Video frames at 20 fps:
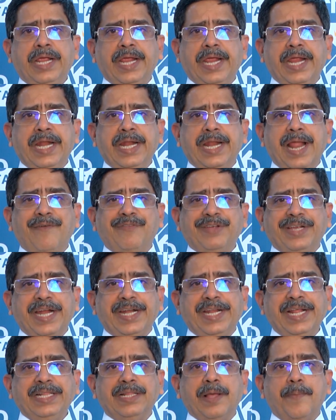in
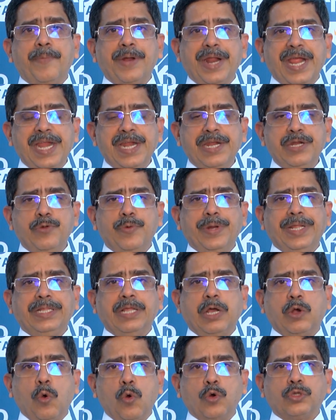navigating the brain during
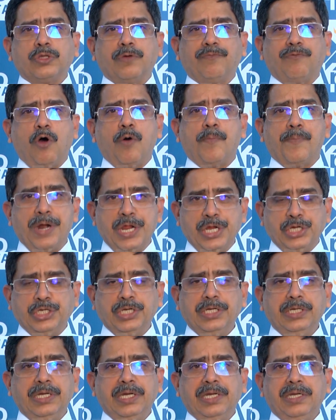the course of
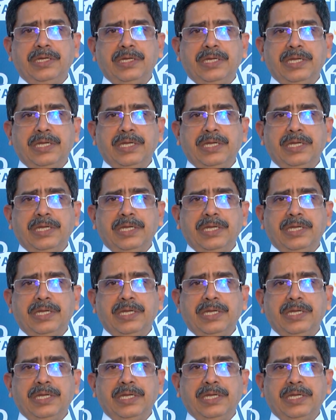operation.